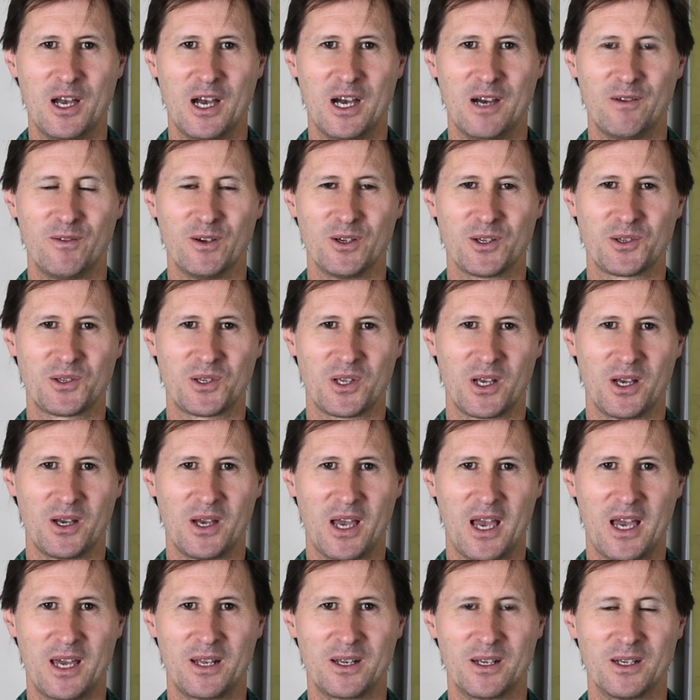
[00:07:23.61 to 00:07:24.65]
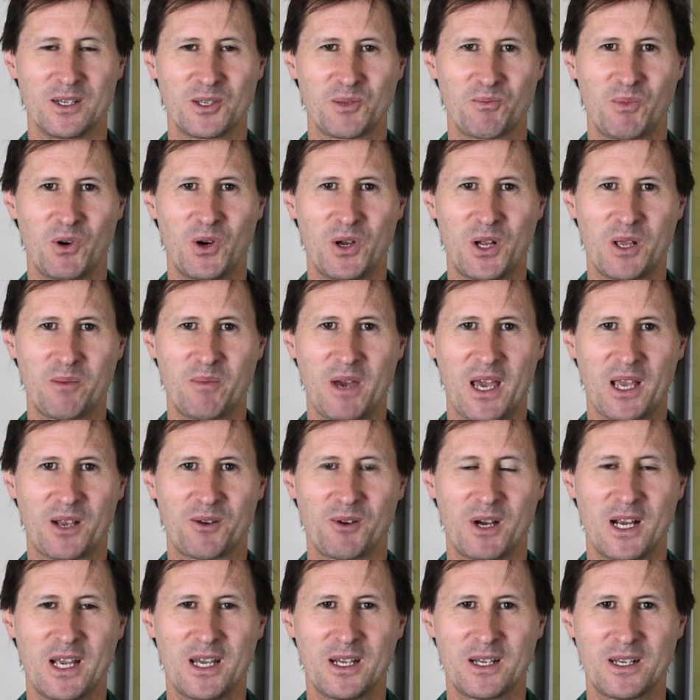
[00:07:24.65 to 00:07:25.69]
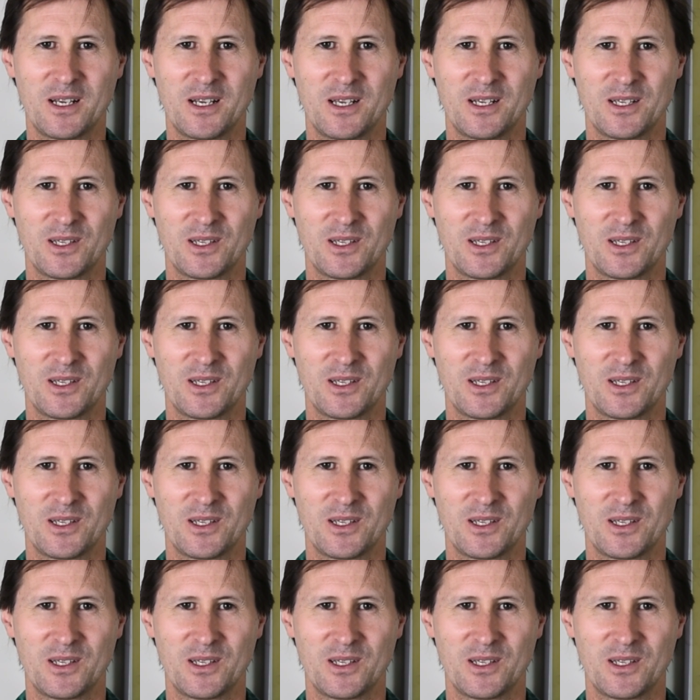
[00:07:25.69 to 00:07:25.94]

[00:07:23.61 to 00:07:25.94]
I've also had a sporting background,